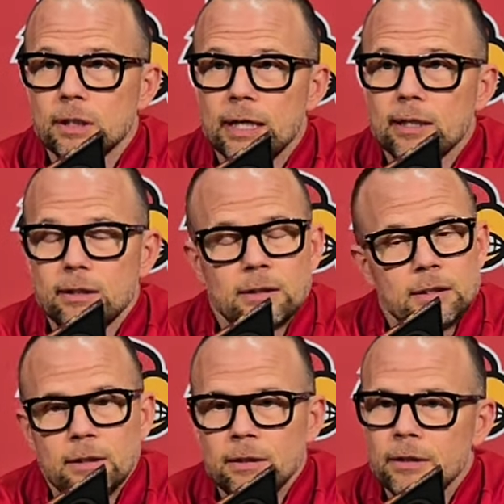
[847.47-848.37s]
Like,
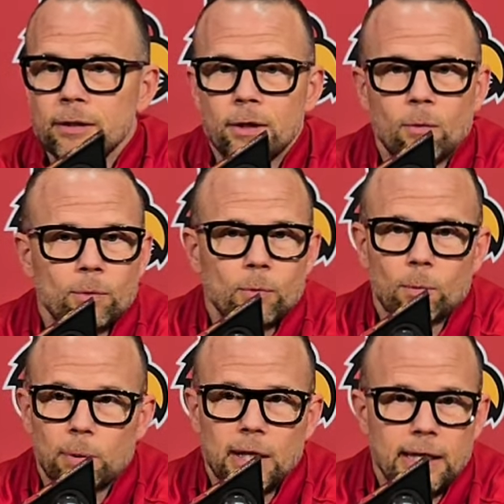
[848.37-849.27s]
when
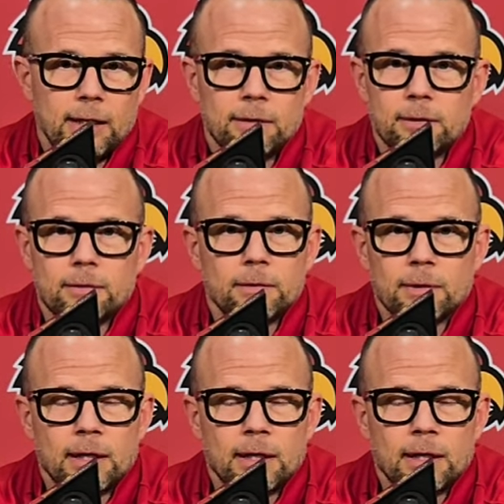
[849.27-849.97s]
we're playing